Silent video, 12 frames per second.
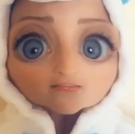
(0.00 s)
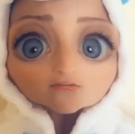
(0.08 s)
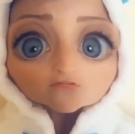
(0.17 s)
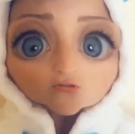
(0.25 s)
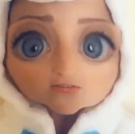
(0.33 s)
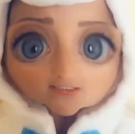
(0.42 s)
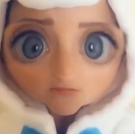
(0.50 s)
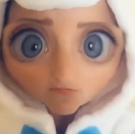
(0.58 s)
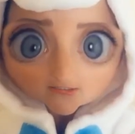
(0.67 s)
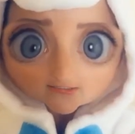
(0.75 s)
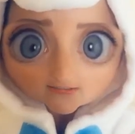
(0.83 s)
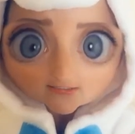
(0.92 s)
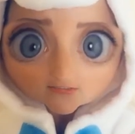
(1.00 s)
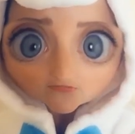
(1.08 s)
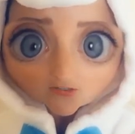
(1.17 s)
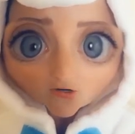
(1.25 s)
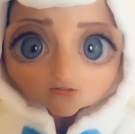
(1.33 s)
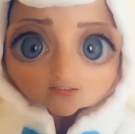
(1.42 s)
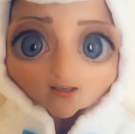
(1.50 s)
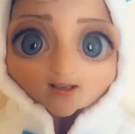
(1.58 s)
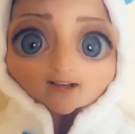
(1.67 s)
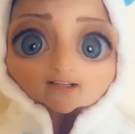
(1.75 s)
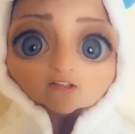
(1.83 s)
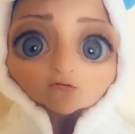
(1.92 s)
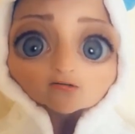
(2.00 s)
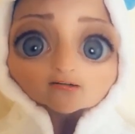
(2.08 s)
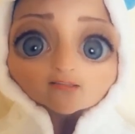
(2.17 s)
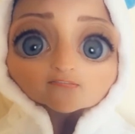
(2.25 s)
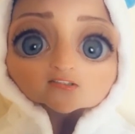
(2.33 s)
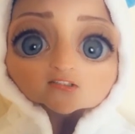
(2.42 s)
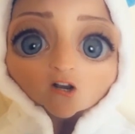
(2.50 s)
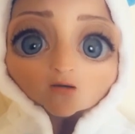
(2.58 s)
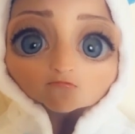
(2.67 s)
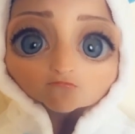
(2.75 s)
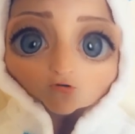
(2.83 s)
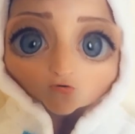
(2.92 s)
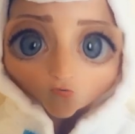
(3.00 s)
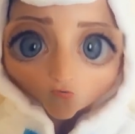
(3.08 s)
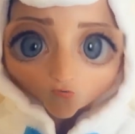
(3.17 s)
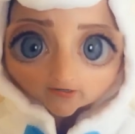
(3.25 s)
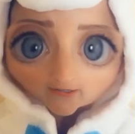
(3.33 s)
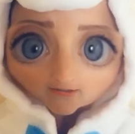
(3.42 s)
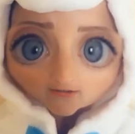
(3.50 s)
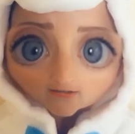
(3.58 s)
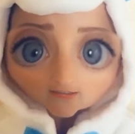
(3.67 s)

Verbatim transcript: the views expressed in these videos are accurate at the time of recording.